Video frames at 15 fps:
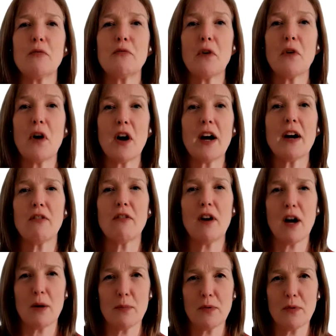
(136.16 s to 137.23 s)
fire
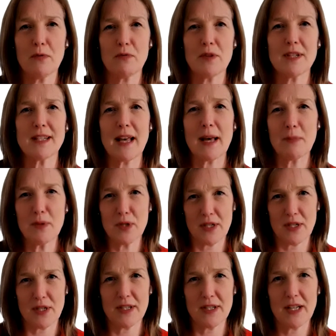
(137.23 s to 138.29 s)
up
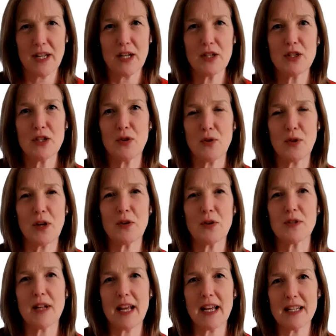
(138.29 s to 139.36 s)
receptors to
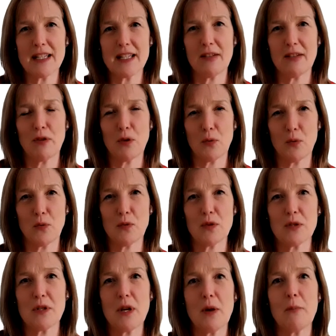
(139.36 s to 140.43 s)
those negative
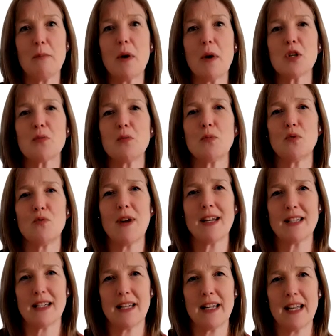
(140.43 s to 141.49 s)
thoughts much more
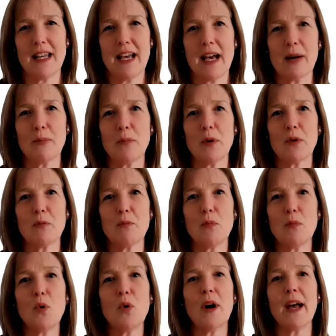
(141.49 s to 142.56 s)
readily and with
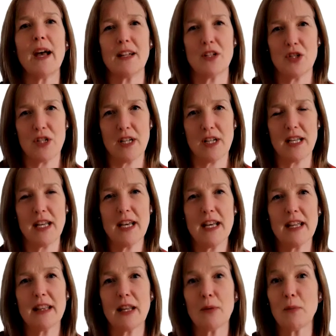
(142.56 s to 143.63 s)
more energy
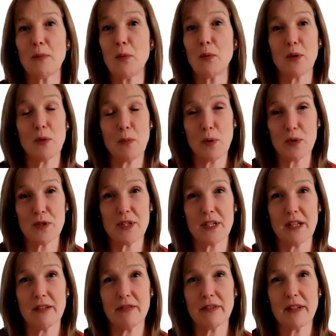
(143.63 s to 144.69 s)
than we will the
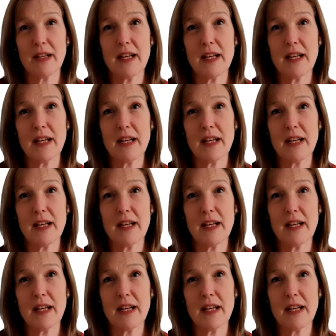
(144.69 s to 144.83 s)
positive.